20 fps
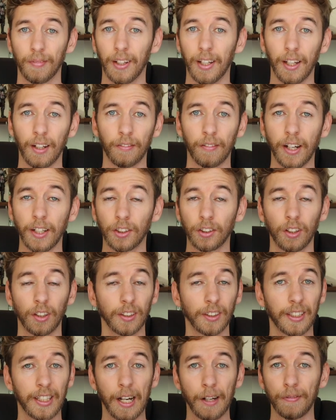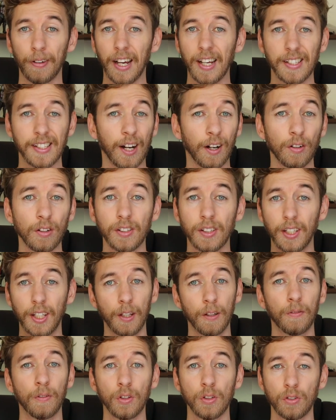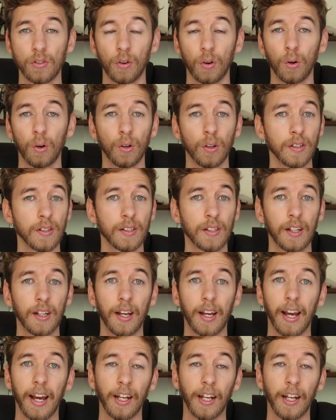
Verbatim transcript: in restaurants and cafes, they'll just give you straws